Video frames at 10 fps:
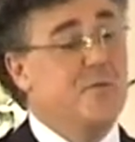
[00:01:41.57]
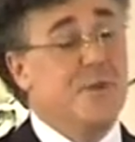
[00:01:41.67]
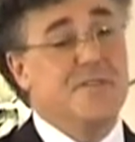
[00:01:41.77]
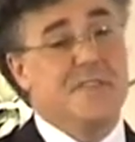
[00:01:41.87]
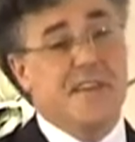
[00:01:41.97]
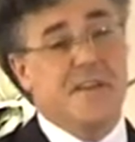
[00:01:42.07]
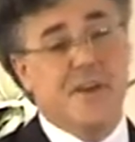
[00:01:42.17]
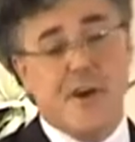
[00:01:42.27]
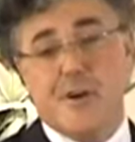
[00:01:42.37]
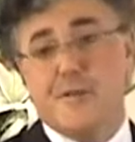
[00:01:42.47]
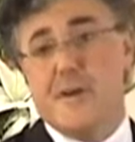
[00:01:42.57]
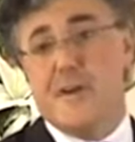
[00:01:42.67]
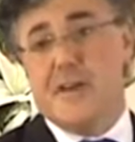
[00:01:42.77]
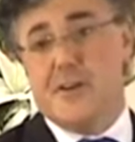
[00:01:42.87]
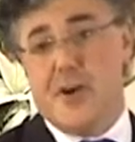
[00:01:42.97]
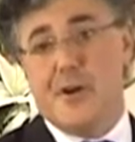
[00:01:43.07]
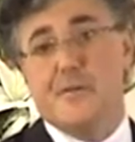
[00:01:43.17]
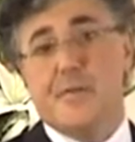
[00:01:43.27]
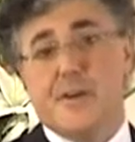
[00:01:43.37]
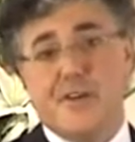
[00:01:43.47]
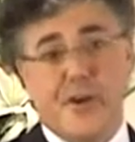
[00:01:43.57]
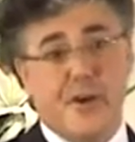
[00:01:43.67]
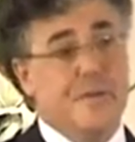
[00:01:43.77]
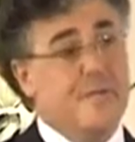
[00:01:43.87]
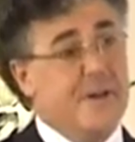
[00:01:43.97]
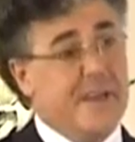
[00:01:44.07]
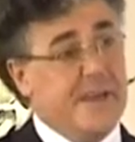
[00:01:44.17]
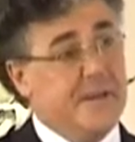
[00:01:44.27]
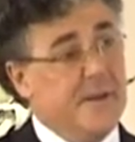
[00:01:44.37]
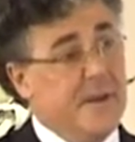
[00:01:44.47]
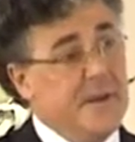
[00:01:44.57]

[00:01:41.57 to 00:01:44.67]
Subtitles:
We've seen it over and over and over again